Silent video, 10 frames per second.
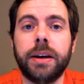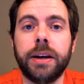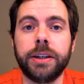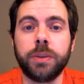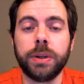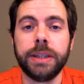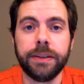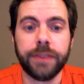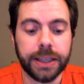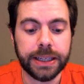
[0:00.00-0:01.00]
uh, one day
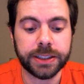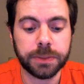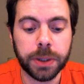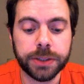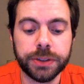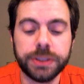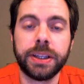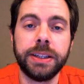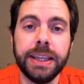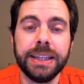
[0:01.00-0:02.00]
event is Buzzard
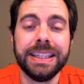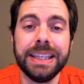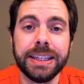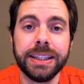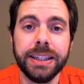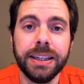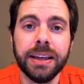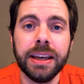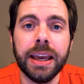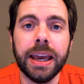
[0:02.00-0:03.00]
Sunday in Hinckley.
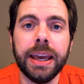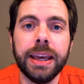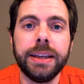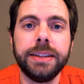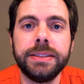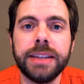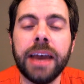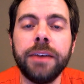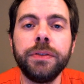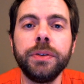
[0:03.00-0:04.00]
And
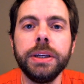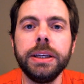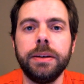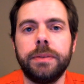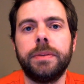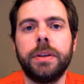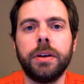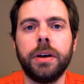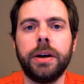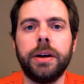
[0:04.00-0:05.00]
every
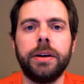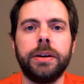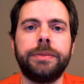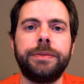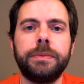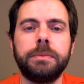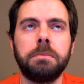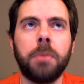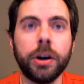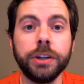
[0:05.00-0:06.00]
uh,
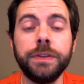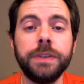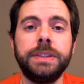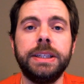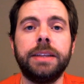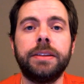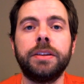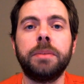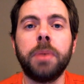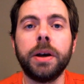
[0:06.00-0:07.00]
March 15th,
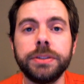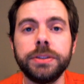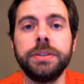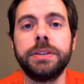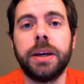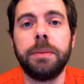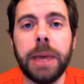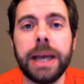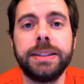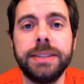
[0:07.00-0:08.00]
the buzzards come
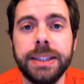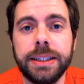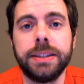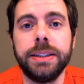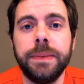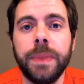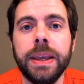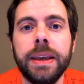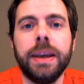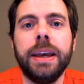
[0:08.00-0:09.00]
back to Hinckley.
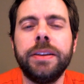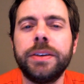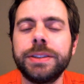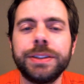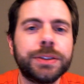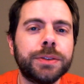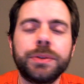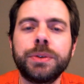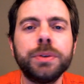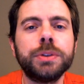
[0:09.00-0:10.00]
And there's this
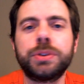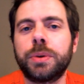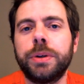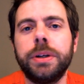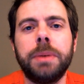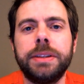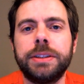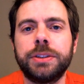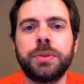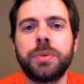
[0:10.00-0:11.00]
cool story about
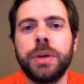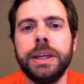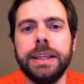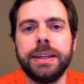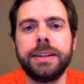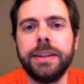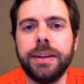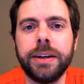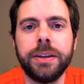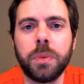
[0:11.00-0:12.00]
this great Hinckley
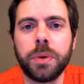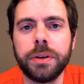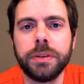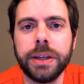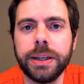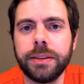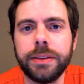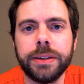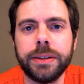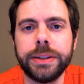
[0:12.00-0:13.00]
hunt where like
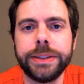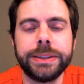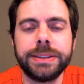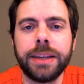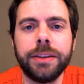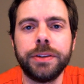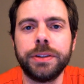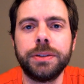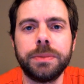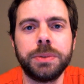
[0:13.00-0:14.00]
the, the
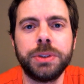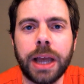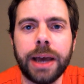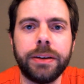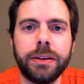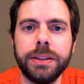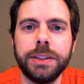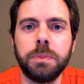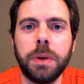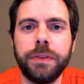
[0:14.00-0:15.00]
settlers shot all
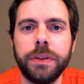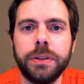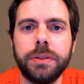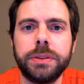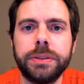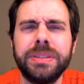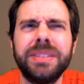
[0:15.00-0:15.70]
these buffalo or